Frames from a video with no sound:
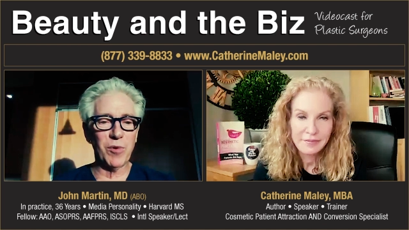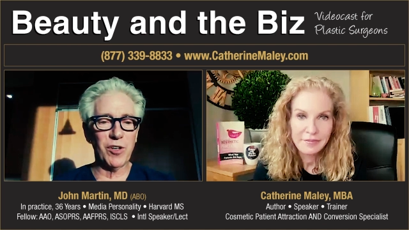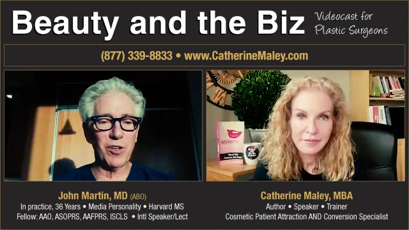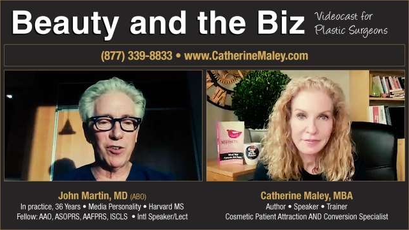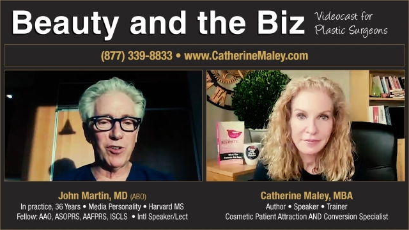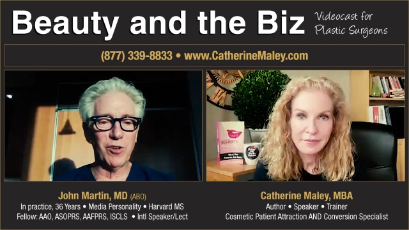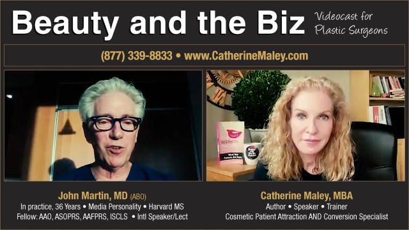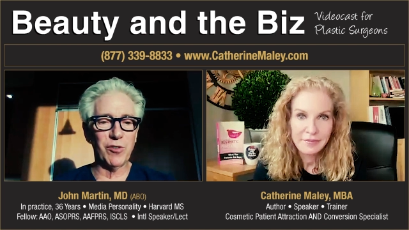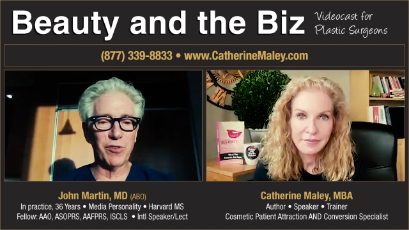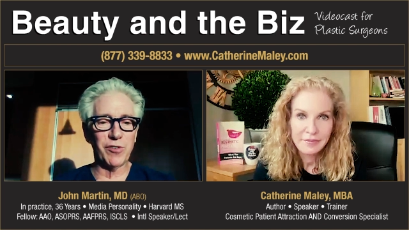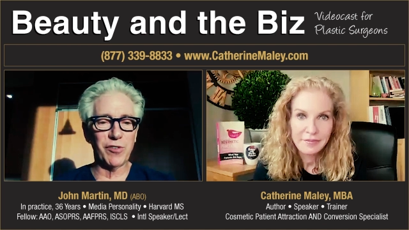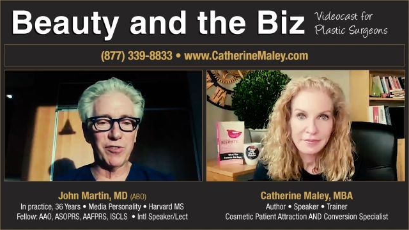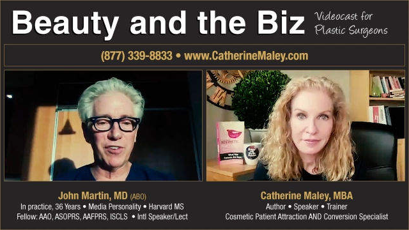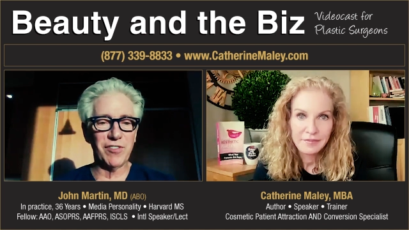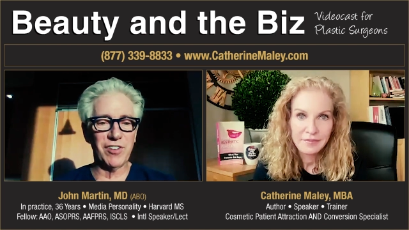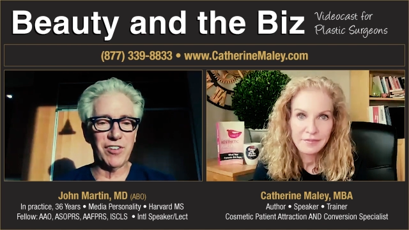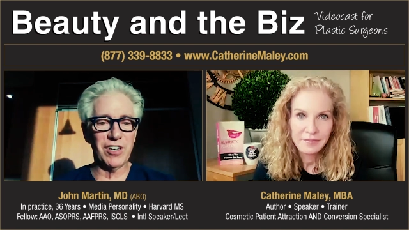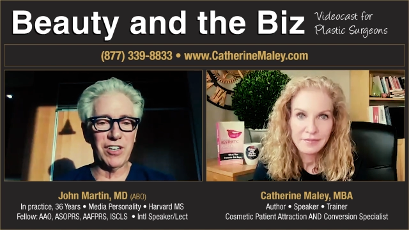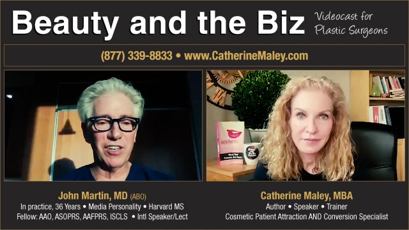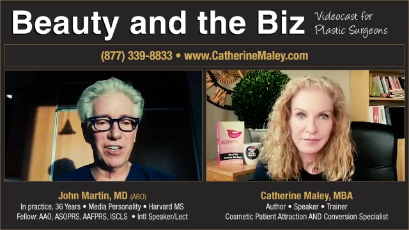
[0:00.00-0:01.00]
Speaker 1: coming to you for
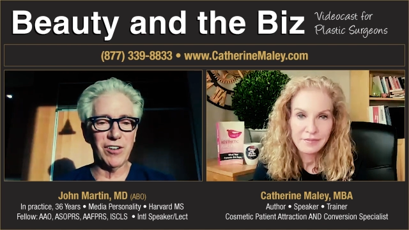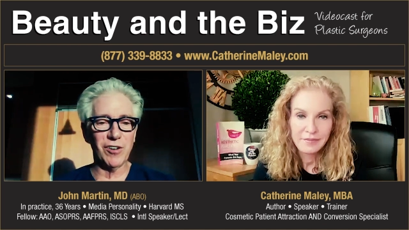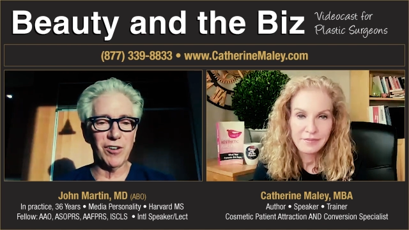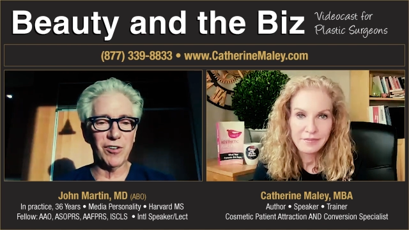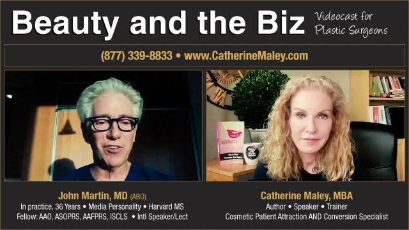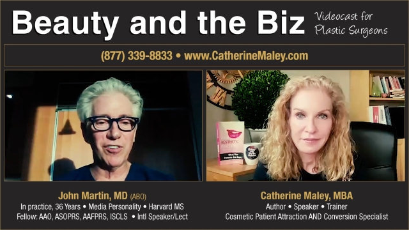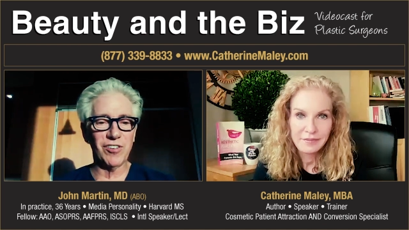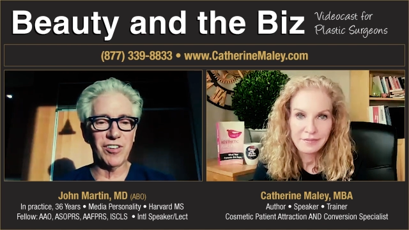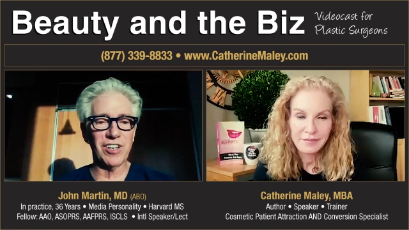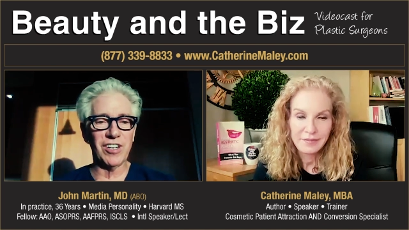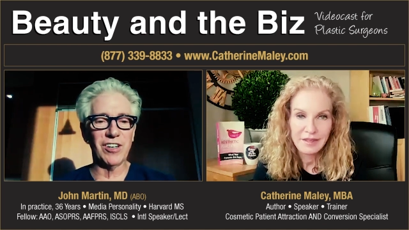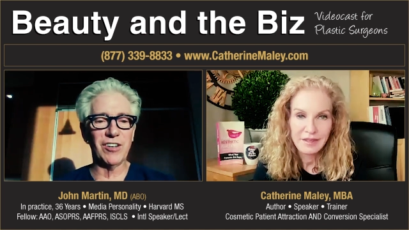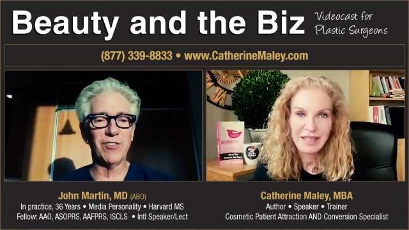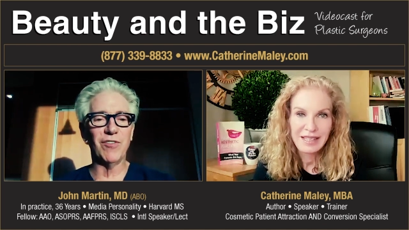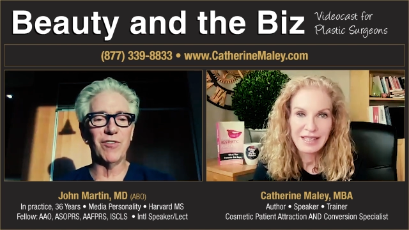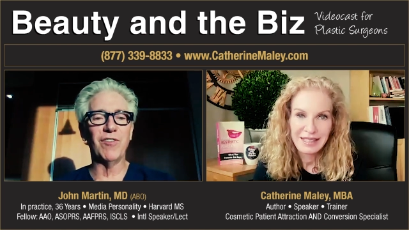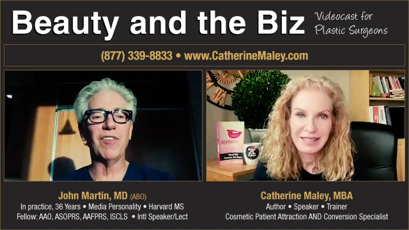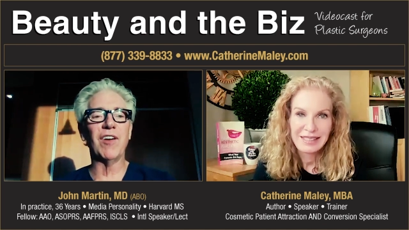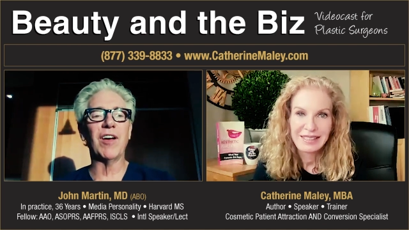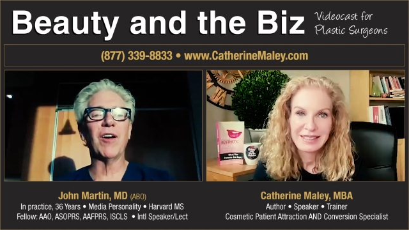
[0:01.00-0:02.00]
15 years, it's
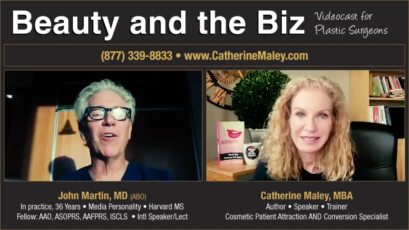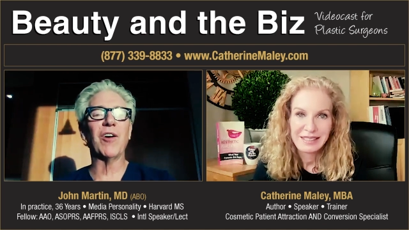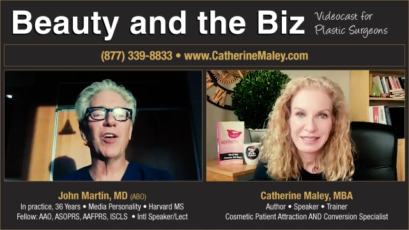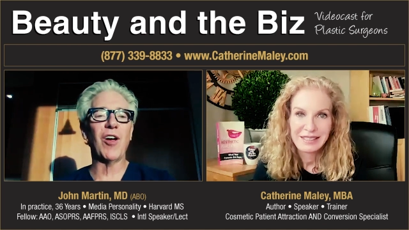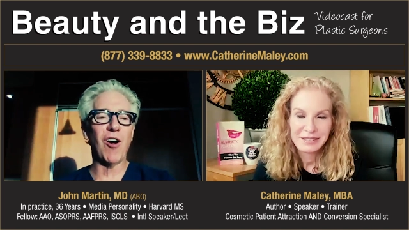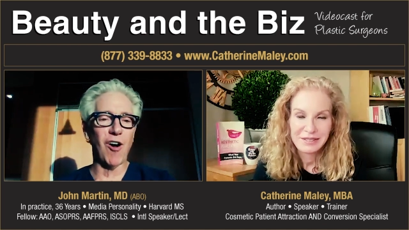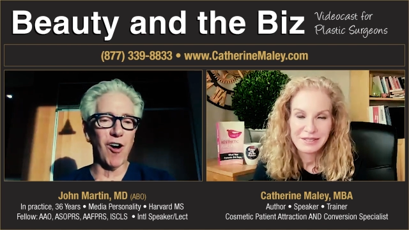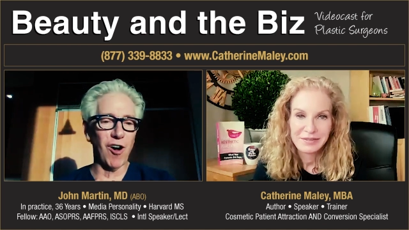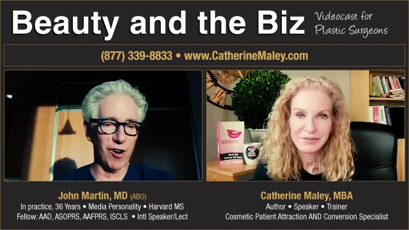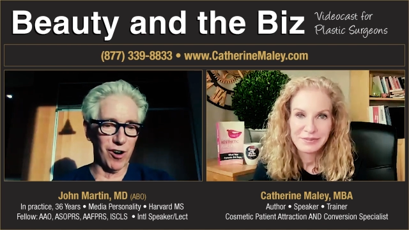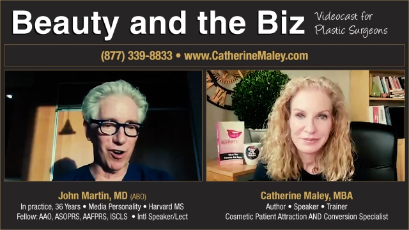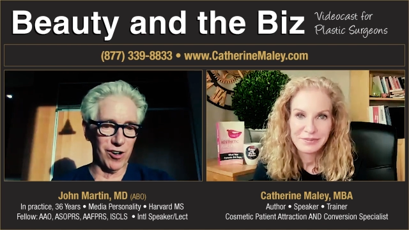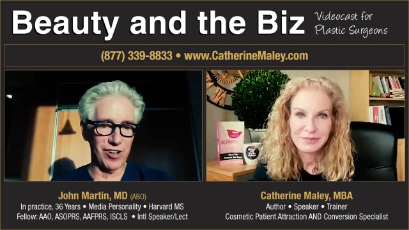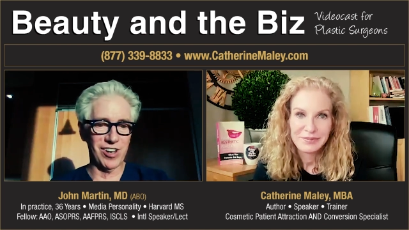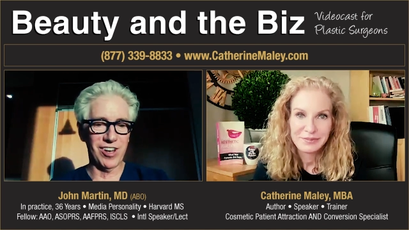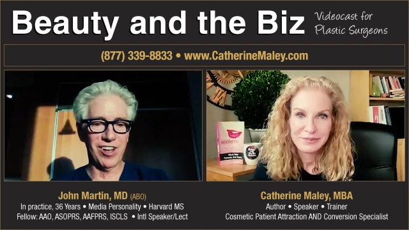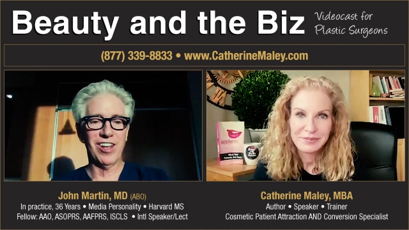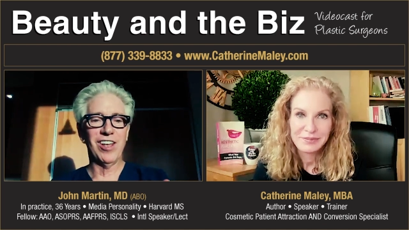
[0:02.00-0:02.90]
very hard